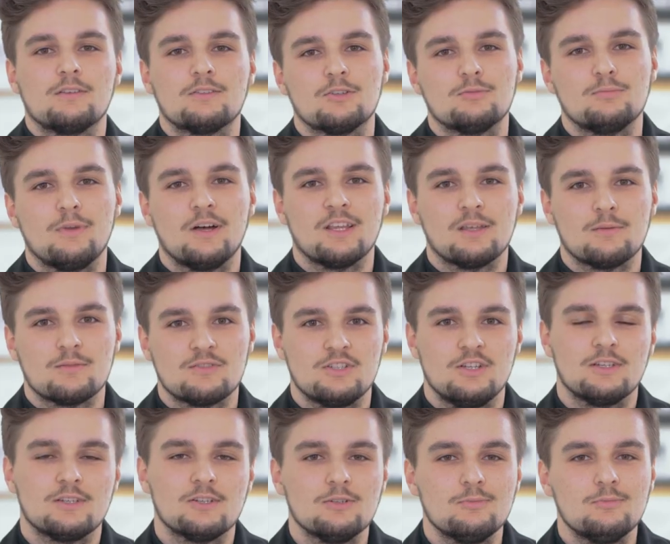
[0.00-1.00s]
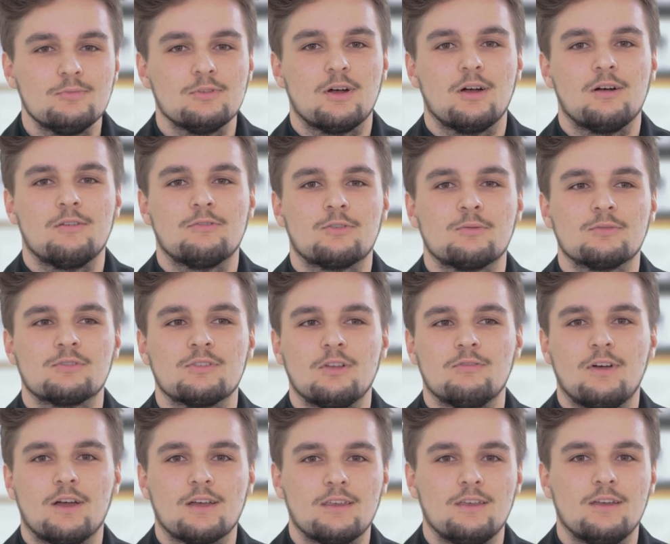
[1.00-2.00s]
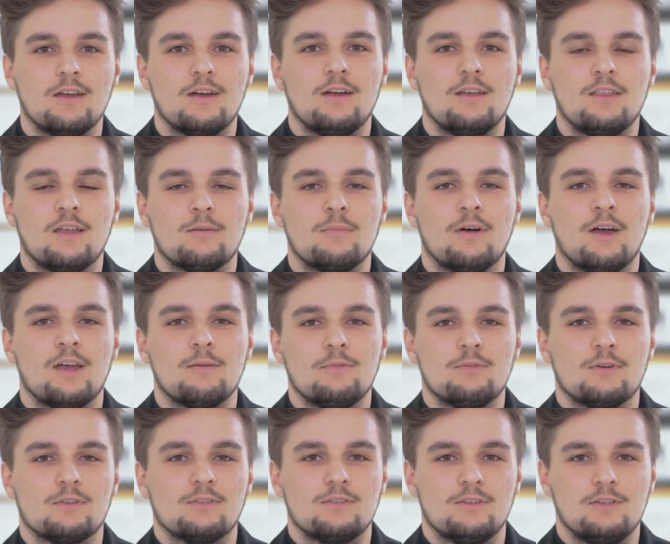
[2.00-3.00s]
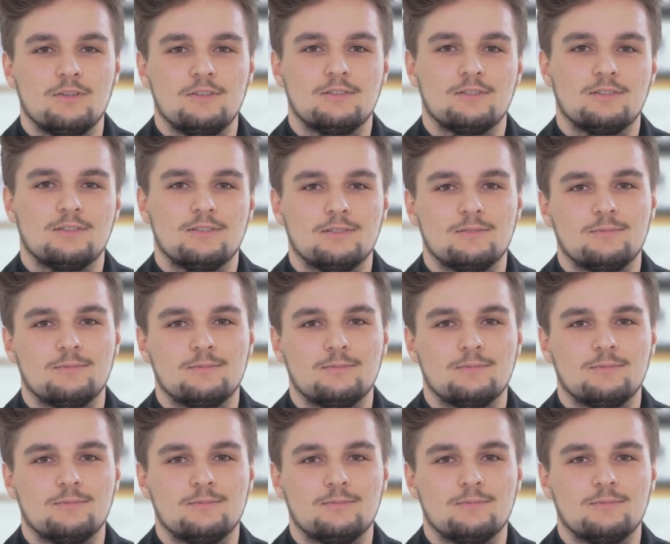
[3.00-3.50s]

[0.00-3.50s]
So my name is Jakub, I'm from Slovakia and I'm IB1 student.